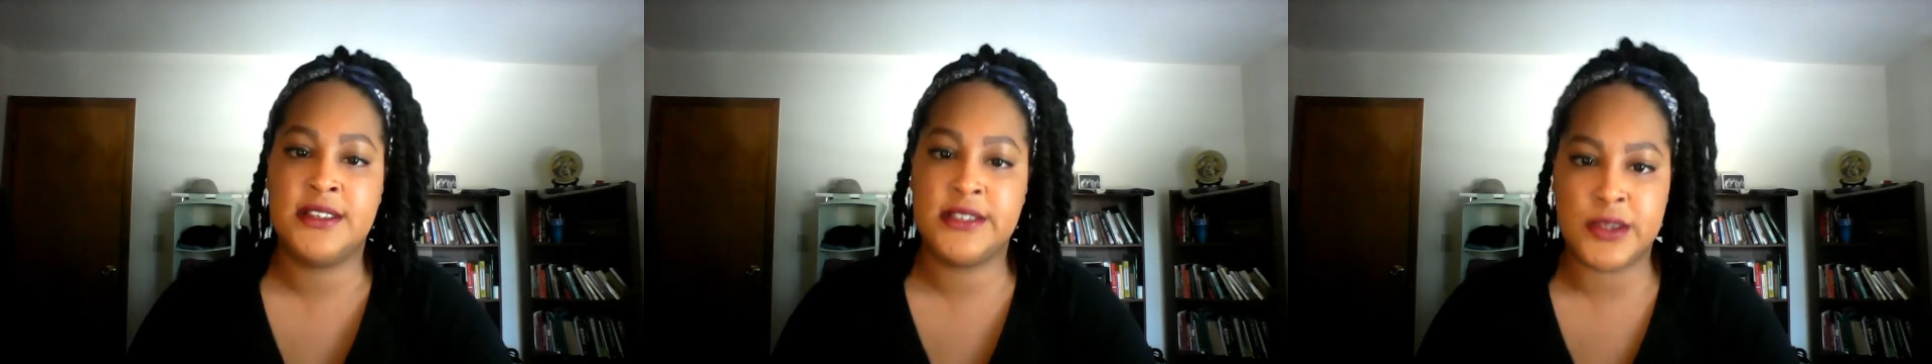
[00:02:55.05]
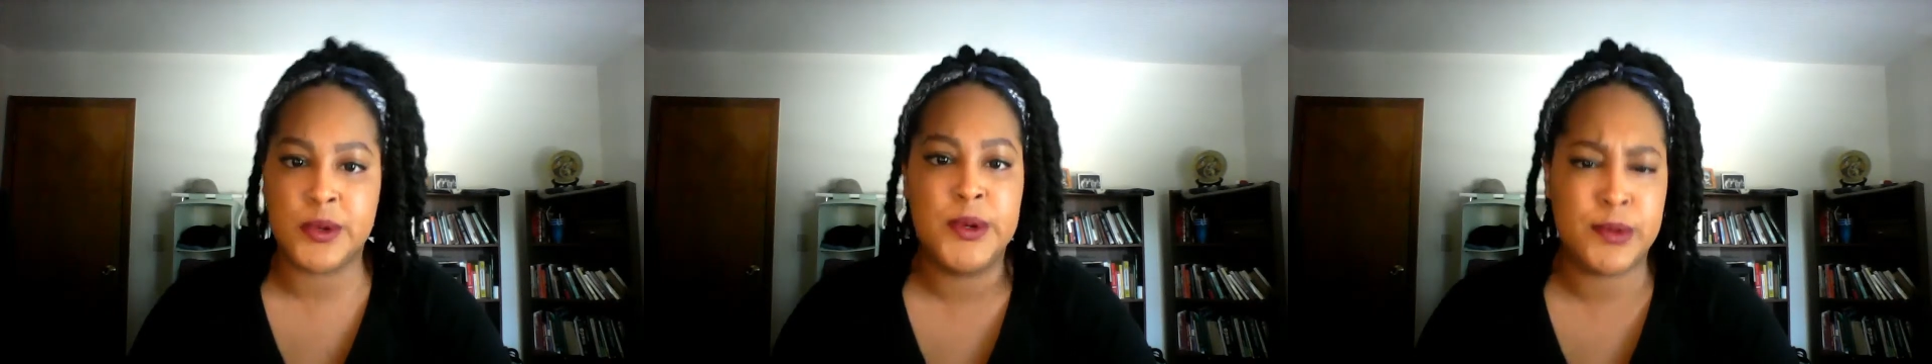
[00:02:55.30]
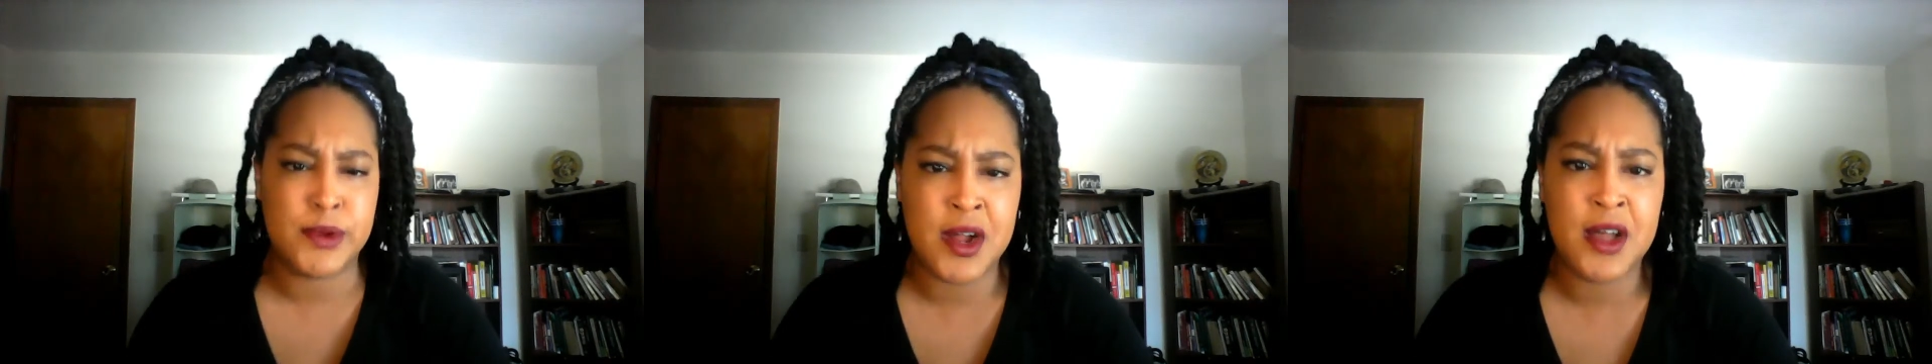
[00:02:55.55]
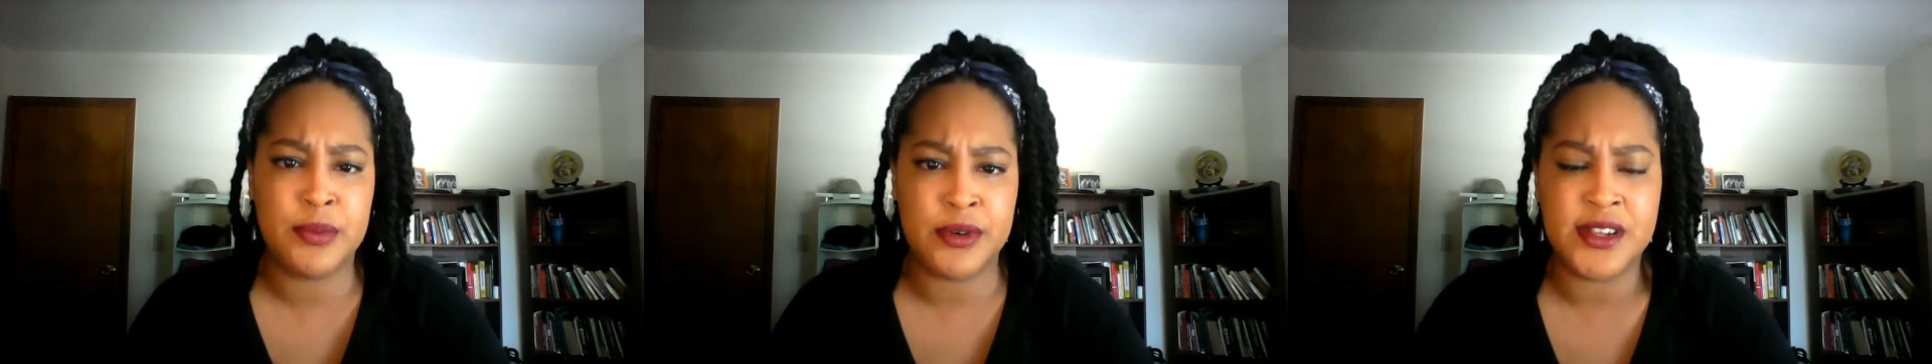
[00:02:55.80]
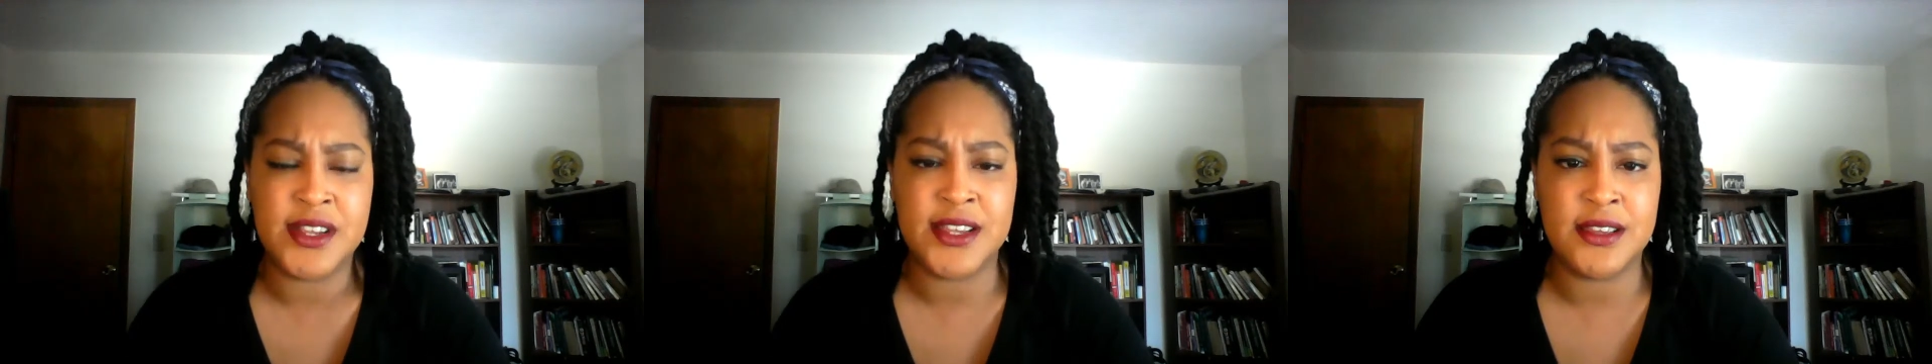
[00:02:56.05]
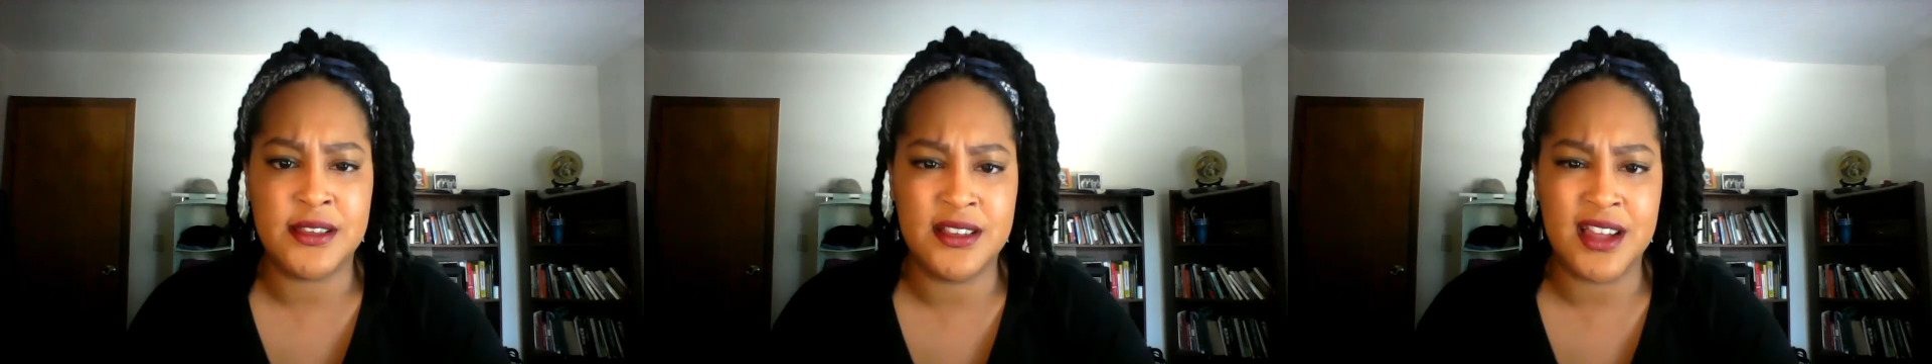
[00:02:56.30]
so we were all
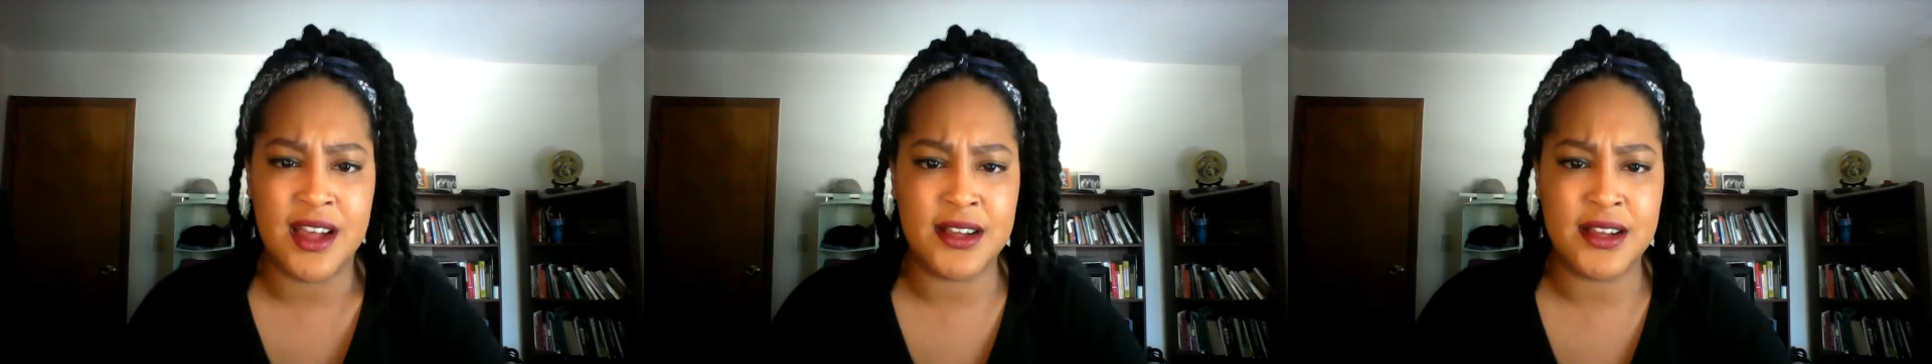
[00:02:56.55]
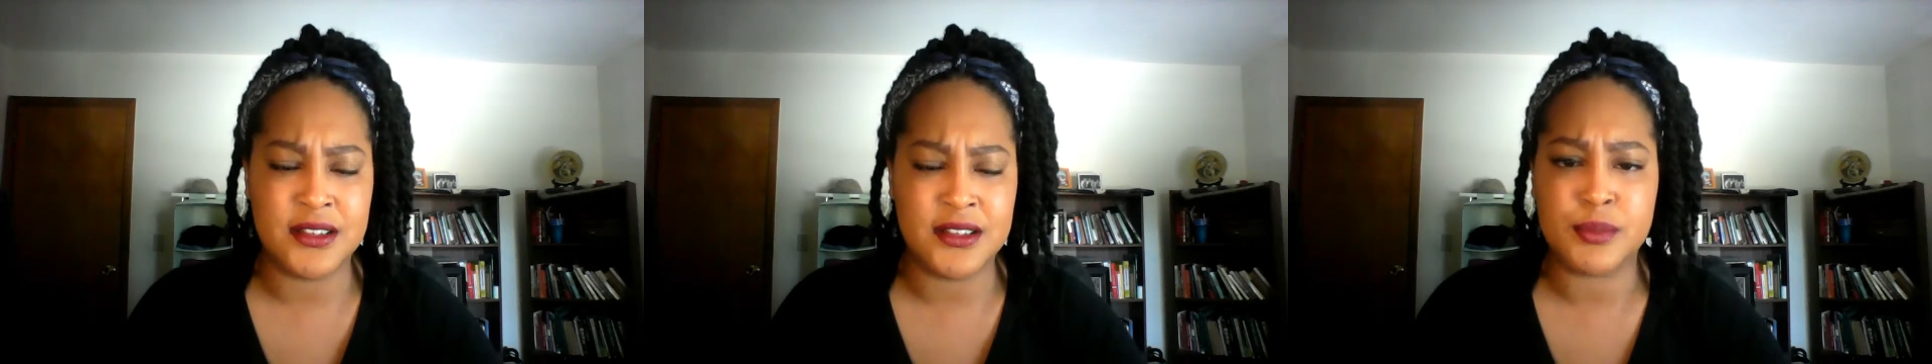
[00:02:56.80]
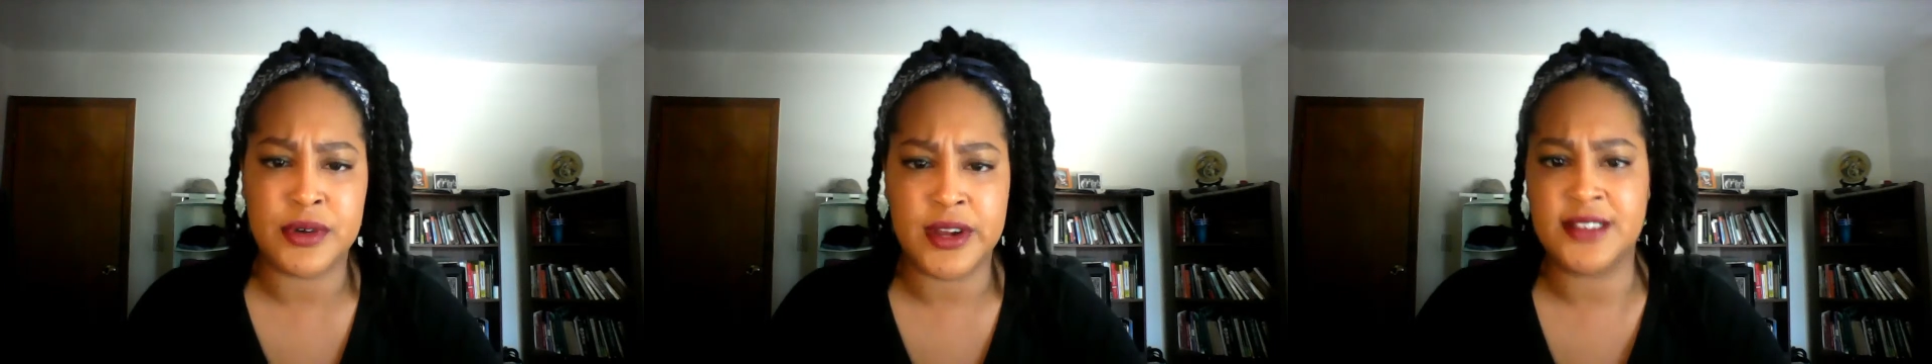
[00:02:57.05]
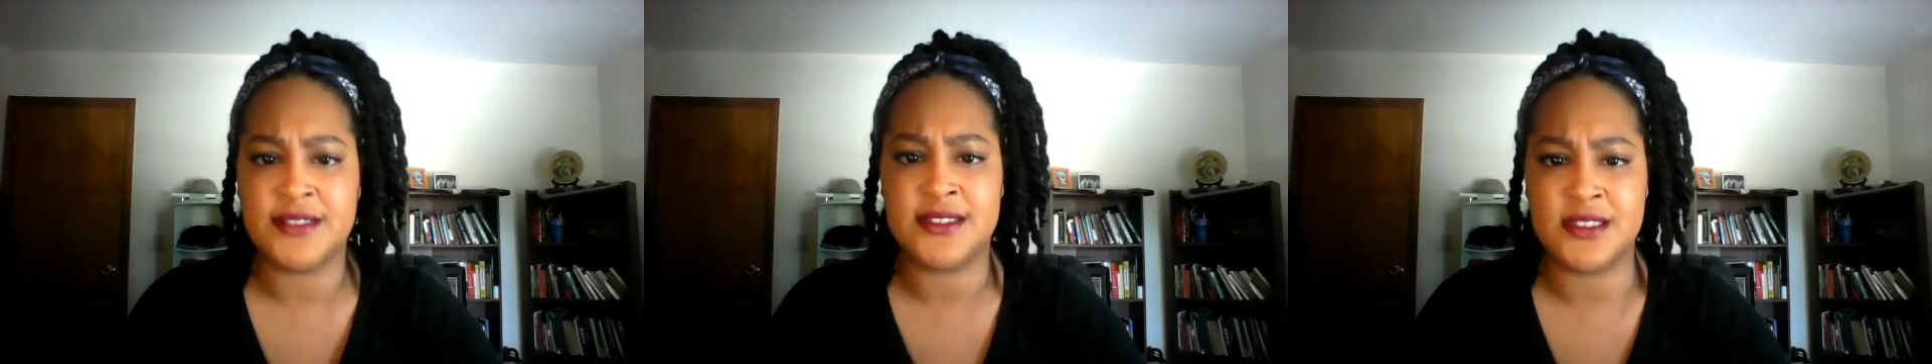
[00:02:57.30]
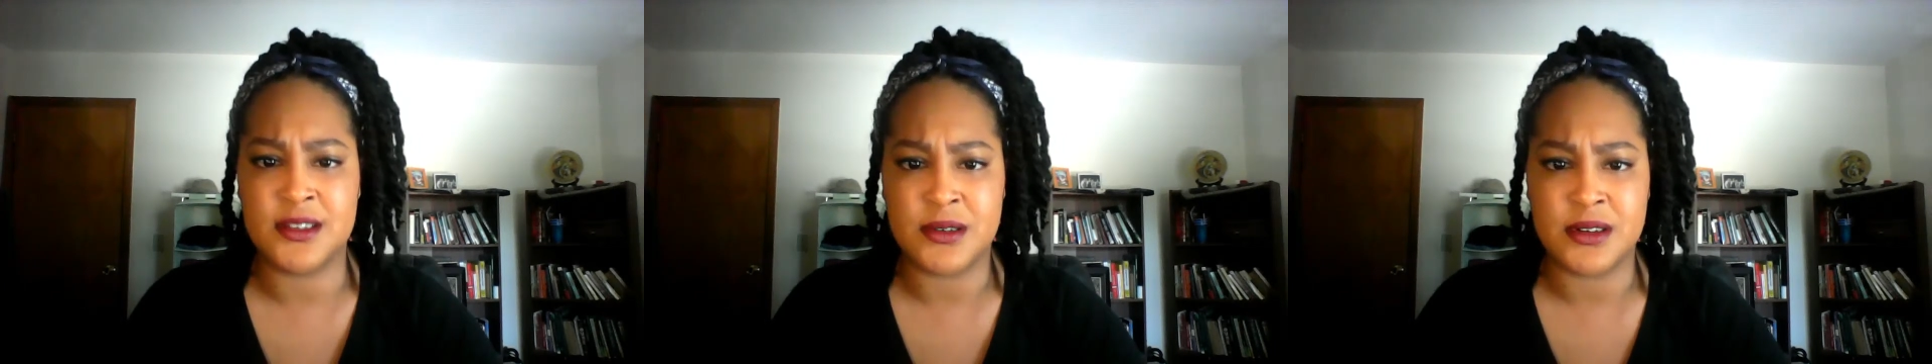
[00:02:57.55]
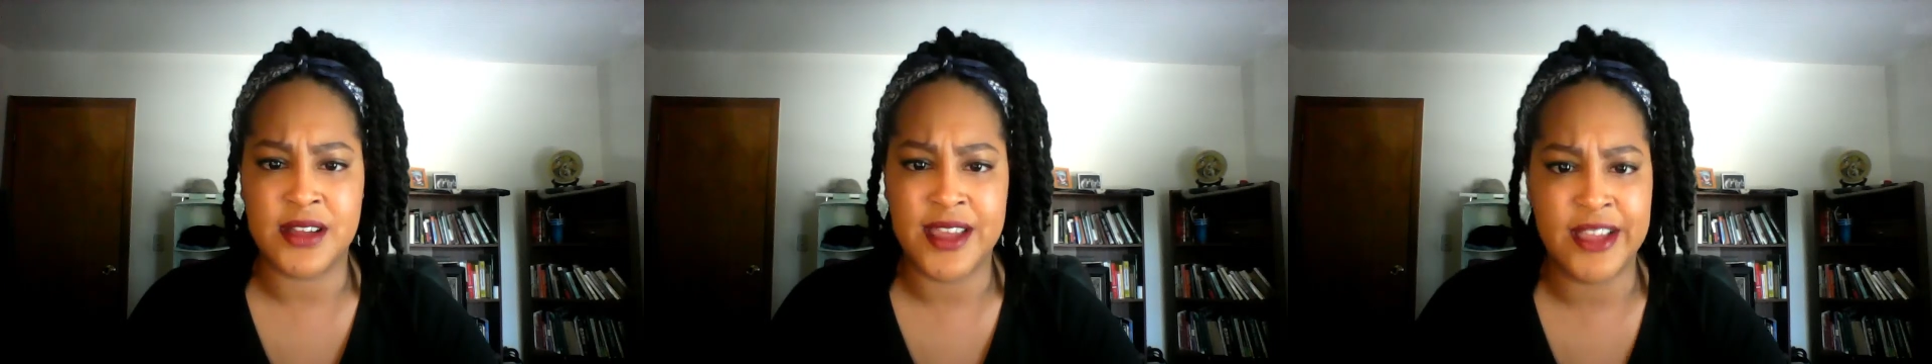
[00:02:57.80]
pretty depressed
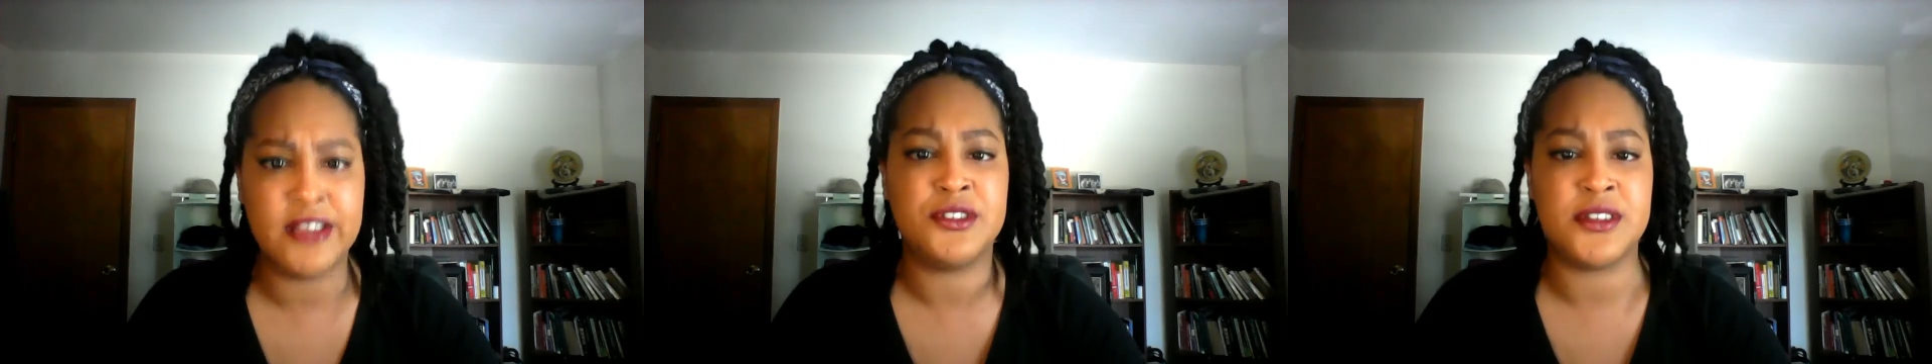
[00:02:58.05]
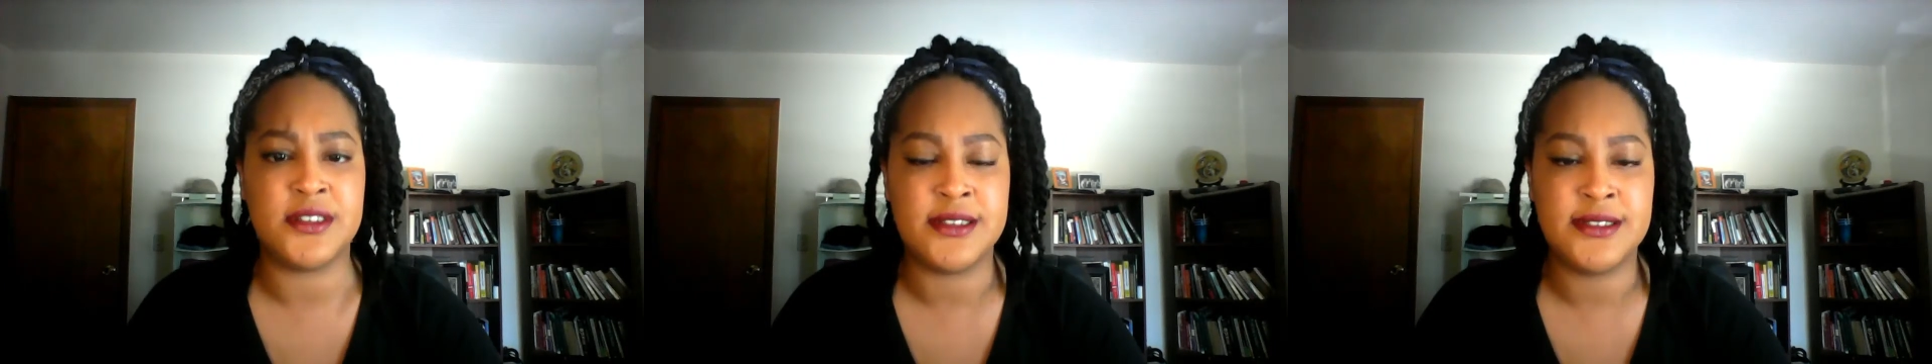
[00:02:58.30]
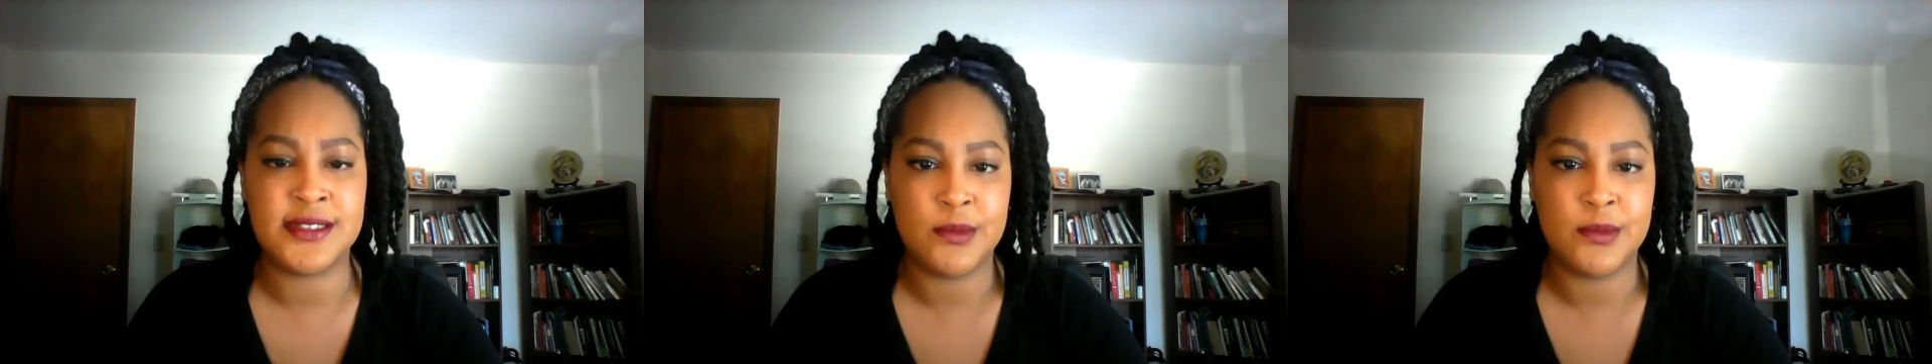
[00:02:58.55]
or anxious,